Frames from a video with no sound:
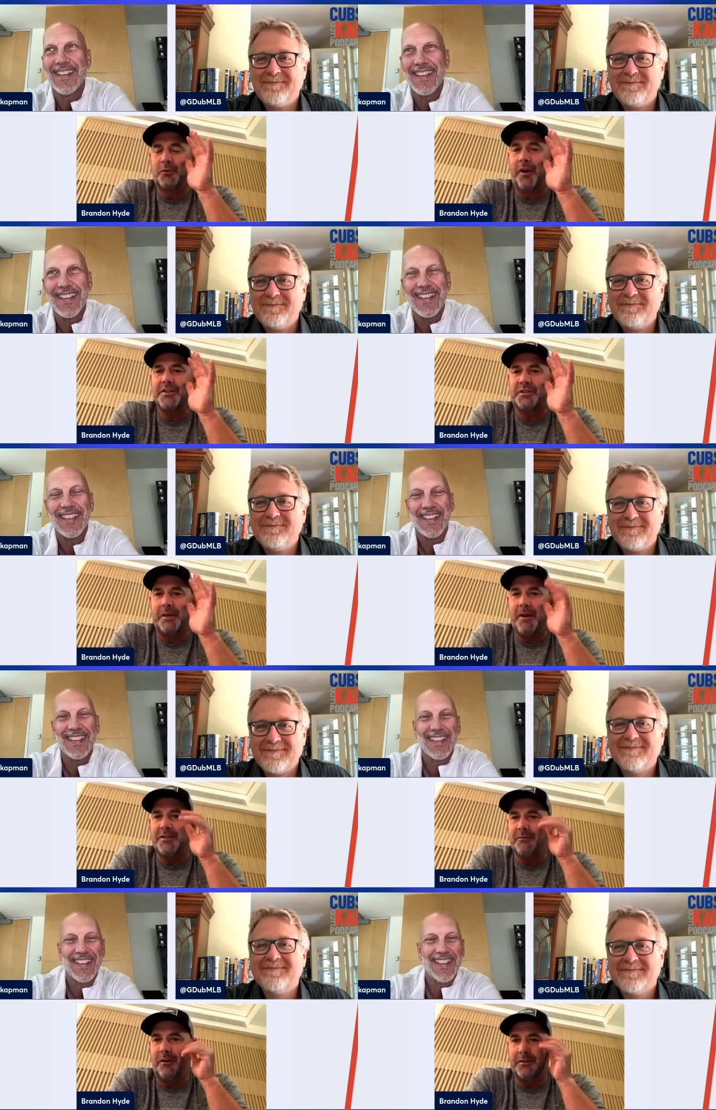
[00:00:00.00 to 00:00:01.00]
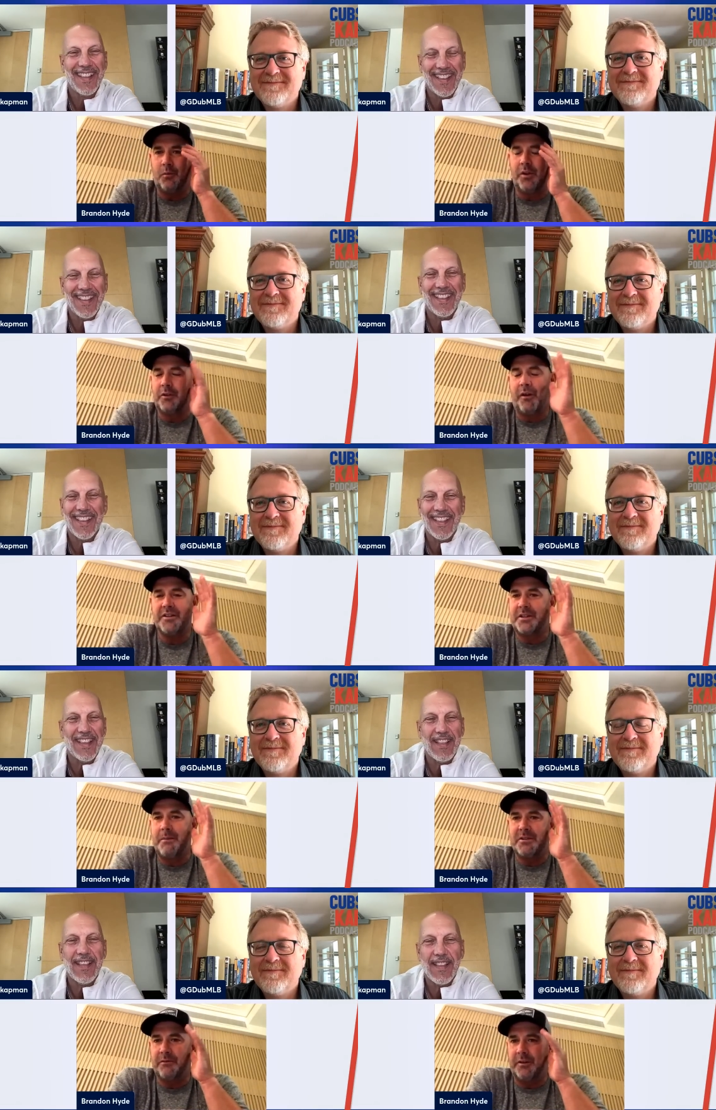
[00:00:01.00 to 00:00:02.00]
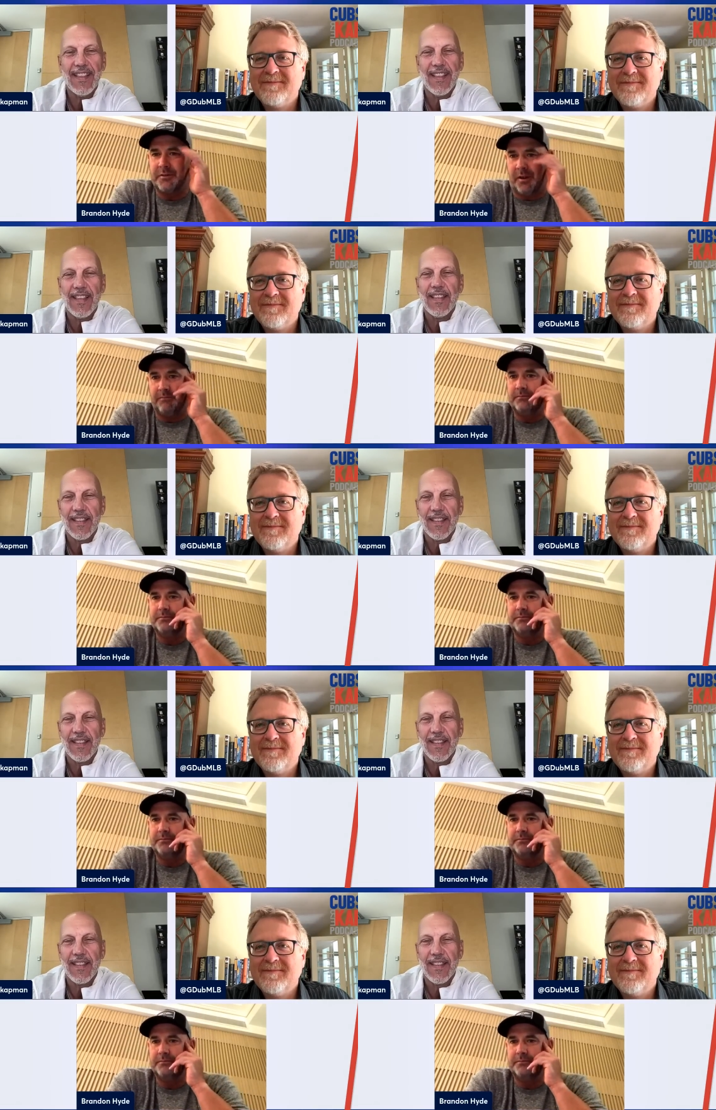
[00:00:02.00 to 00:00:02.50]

Speaker 1: greatest teammates of all. One of the greatest teammates of all time.